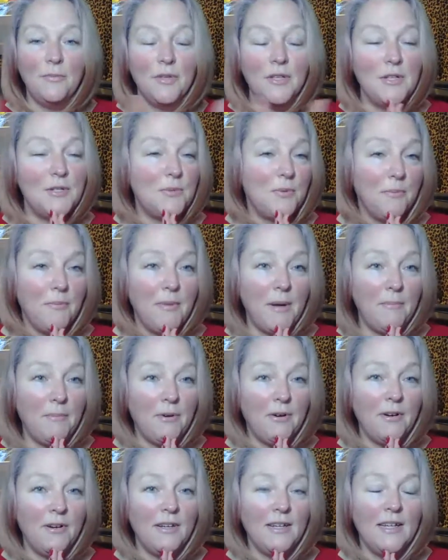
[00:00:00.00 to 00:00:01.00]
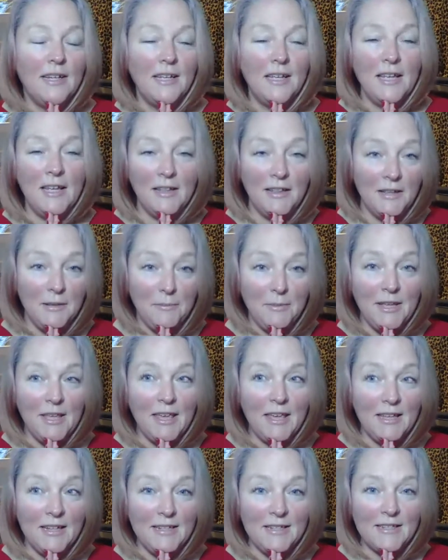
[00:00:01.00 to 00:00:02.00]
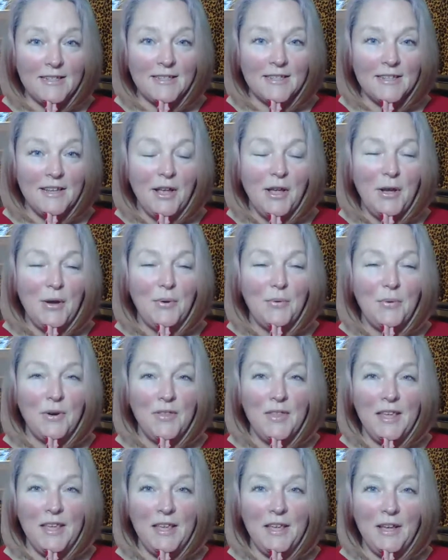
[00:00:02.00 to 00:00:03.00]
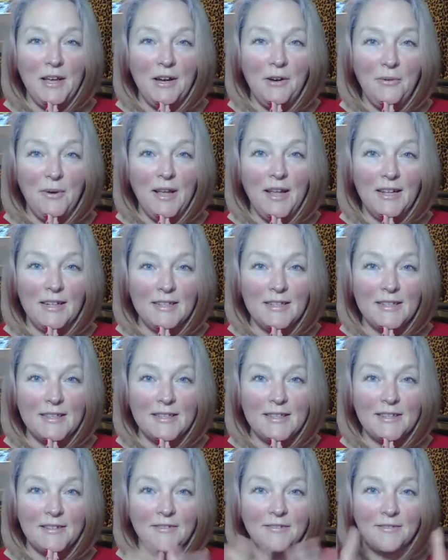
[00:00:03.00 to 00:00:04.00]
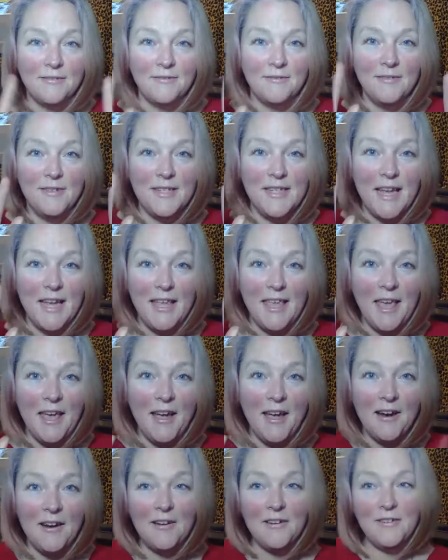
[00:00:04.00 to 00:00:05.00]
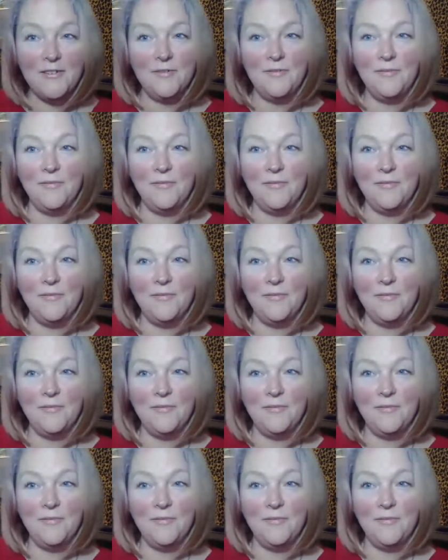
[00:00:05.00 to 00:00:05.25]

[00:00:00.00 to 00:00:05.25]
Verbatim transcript: please remember healing begins where the ego ends. Take care.